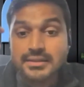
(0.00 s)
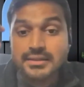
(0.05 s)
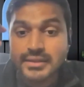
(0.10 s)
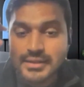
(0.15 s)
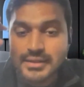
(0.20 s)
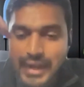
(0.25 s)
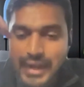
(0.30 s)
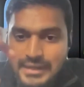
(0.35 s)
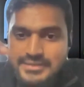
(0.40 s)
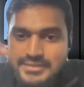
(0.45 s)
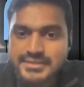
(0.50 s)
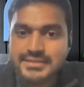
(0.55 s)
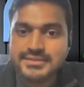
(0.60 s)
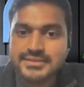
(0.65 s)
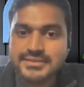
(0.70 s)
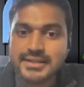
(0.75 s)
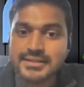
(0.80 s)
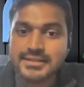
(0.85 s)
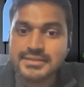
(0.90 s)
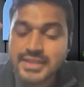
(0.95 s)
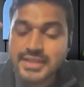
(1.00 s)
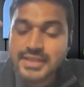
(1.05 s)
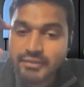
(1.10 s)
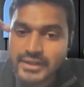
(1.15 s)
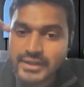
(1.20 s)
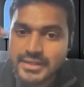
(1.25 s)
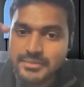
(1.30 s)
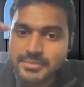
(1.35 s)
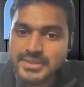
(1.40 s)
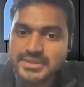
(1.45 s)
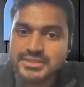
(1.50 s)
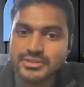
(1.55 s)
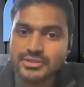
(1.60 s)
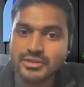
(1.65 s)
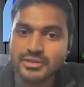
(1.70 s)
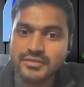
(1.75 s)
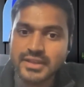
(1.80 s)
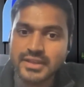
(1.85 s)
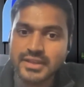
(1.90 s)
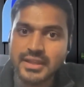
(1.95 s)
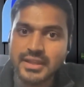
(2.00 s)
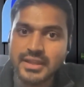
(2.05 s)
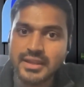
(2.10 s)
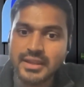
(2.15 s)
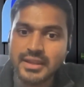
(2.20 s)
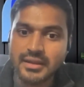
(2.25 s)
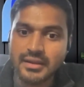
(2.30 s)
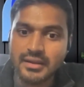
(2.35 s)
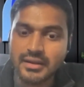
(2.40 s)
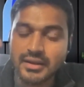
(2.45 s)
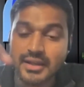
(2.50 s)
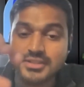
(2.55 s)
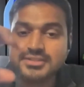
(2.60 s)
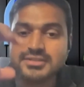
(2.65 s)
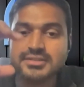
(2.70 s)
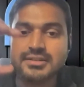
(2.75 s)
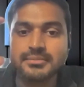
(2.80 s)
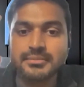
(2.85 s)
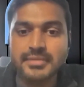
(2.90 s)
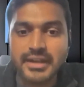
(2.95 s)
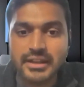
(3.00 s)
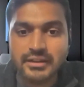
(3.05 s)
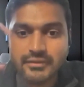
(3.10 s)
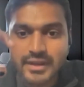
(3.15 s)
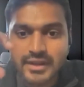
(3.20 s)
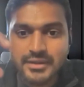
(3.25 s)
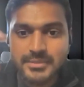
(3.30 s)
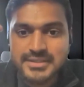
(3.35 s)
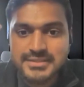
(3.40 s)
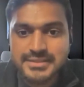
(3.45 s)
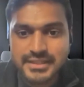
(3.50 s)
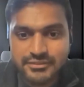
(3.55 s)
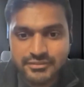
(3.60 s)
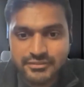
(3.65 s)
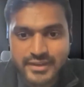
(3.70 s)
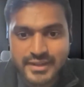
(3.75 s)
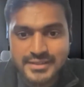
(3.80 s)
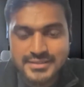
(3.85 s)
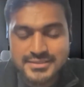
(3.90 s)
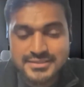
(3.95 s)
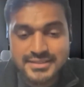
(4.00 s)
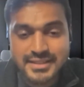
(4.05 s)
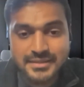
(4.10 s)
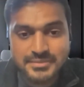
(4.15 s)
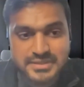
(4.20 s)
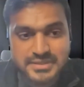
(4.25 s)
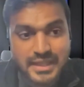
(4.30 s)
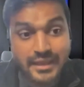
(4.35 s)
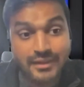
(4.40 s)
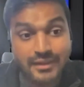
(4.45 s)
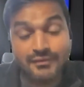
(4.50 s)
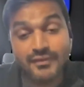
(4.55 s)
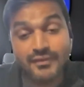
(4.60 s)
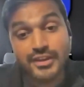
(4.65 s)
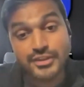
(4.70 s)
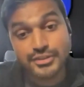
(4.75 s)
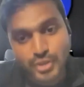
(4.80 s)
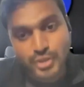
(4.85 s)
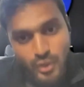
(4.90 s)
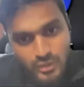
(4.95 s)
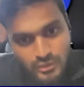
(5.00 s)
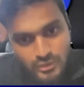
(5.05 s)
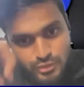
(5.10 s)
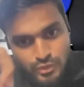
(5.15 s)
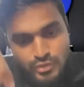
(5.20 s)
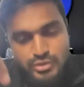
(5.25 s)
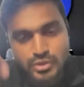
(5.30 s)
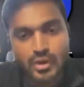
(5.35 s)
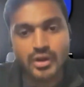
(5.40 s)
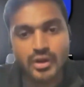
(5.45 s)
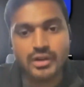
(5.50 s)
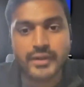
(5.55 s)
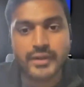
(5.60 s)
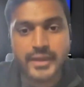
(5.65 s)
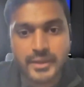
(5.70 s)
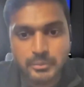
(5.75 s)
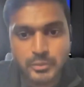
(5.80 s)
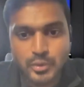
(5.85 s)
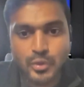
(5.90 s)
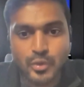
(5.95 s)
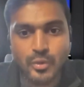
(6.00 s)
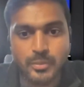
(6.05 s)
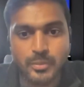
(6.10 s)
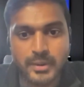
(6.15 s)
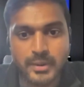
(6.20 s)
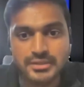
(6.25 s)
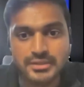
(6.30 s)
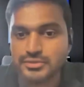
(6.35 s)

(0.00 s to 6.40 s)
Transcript: The larger chunk, 70% of the custom requirements that finance teams have, is also solved via Bluecopa.